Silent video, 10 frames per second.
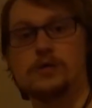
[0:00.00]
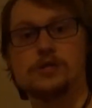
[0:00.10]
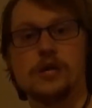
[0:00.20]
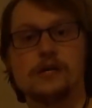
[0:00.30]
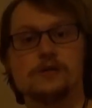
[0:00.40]

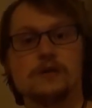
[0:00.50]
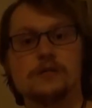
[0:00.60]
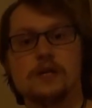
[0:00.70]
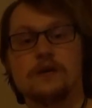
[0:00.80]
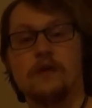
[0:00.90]
change this,
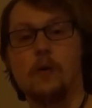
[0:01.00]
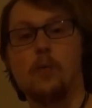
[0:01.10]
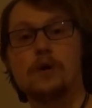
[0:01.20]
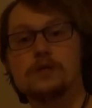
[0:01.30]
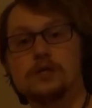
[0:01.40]
like if I
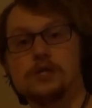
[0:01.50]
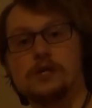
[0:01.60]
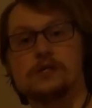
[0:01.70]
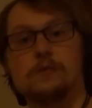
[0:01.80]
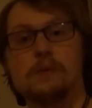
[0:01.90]
want to
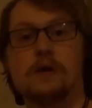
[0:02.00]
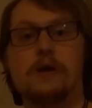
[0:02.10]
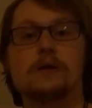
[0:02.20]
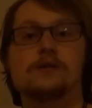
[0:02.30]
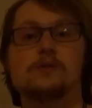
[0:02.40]
change the
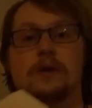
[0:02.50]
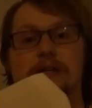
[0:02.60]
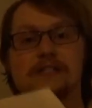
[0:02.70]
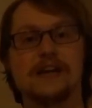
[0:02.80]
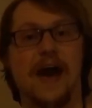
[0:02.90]
period to an
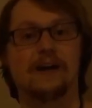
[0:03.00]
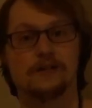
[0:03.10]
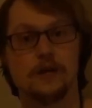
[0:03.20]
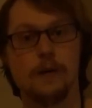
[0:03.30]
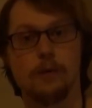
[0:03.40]
exact
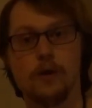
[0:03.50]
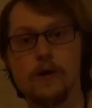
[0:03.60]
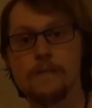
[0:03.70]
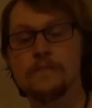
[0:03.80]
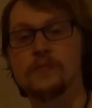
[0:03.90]
number,
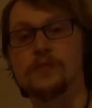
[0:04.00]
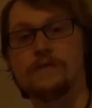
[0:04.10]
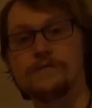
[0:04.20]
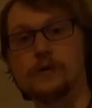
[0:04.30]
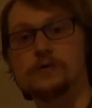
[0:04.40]
the
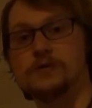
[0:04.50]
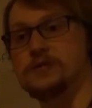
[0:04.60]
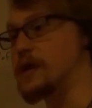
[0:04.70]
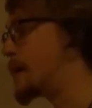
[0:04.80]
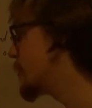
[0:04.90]
first
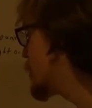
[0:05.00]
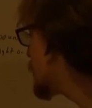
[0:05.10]
step